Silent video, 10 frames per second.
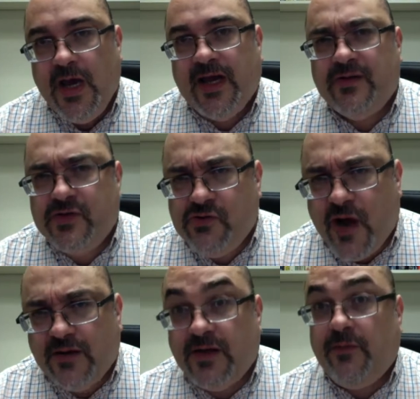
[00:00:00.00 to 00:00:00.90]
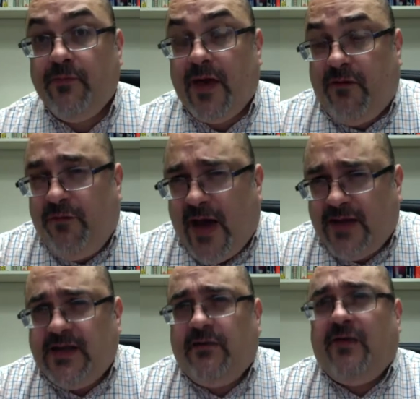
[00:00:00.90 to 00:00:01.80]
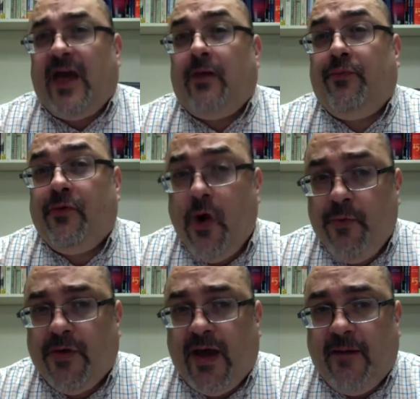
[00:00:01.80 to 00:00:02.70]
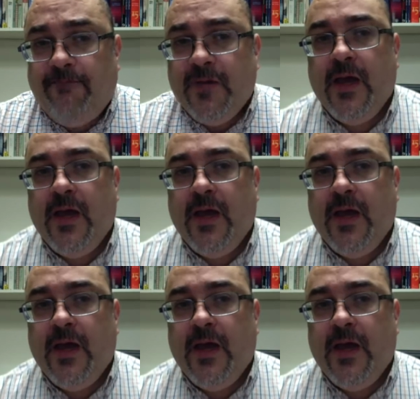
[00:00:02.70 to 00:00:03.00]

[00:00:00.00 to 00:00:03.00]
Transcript: construct an effective and appropriate